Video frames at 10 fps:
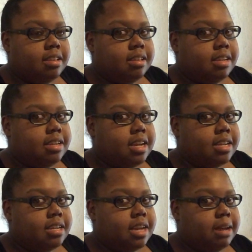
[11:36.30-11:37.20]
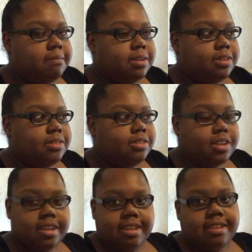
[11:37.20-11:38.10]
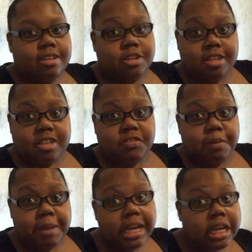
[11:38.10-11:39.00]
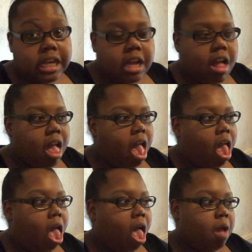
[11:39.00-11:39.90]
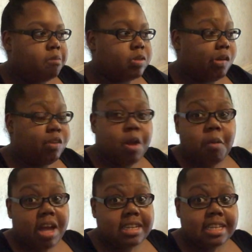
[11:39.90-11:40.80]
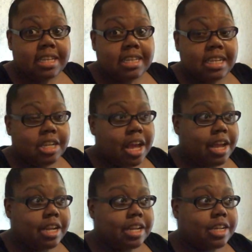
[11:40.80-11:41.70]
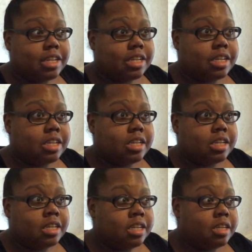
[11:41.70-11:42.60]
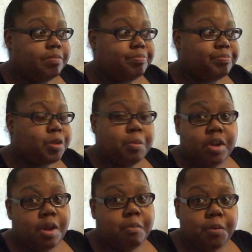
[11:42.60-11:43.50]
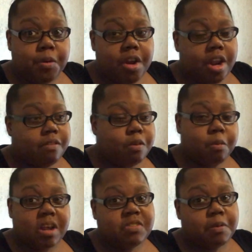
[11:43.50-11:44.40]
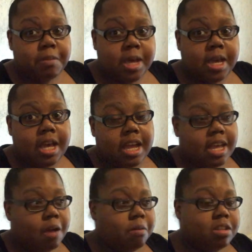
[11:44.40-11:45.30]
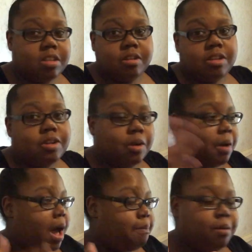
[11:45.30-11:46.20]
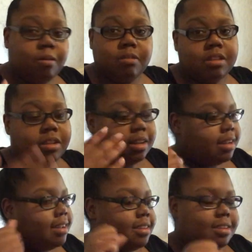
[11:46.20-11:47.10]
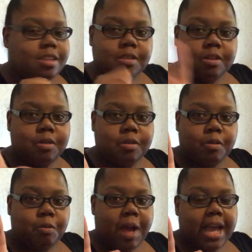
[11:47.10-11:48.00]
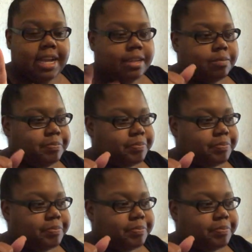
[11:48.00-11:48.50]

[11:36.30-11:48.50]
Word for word: need to take the time to learn this and do this for me. So if you're watching this and you want to know more, and if it works for me and y'all want to, you know, hop on this wagon,